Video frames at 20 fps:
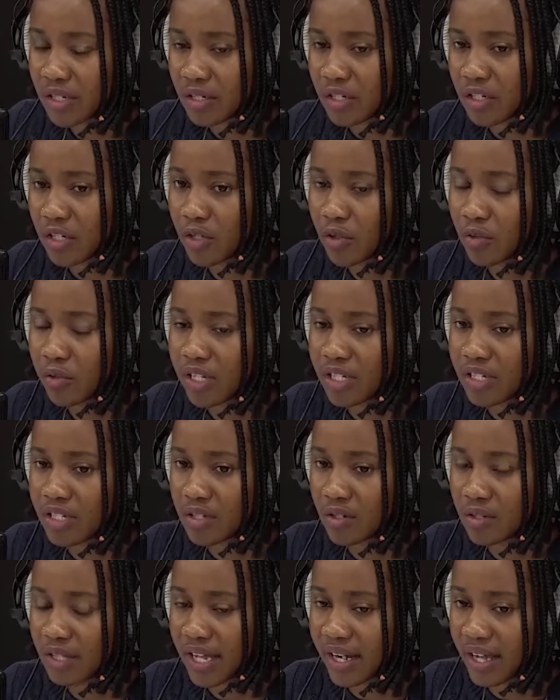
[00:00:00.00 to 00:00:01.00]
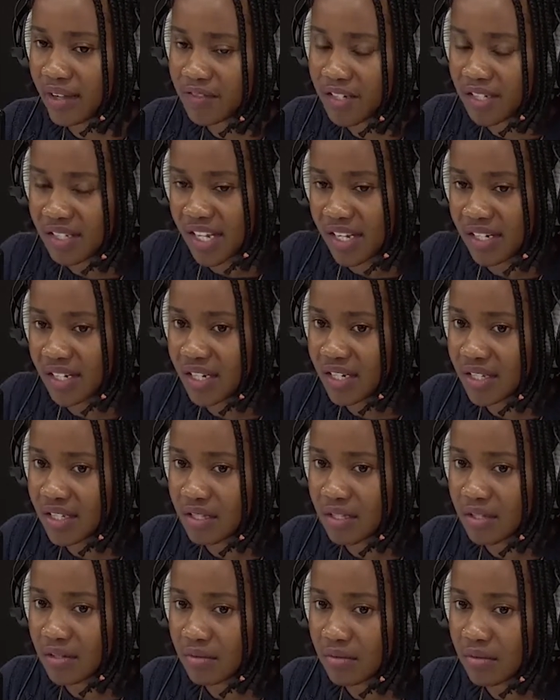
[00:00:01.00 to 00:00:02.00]
You know, it's not that after 10 years
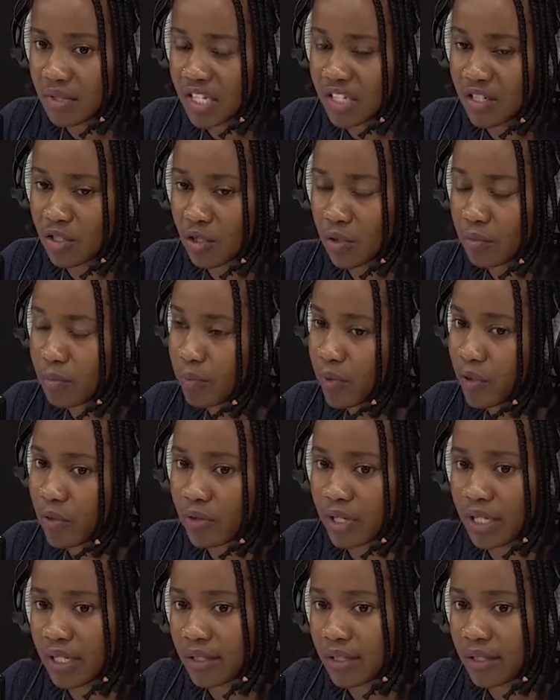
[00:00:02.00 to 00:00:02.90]
they stop growing.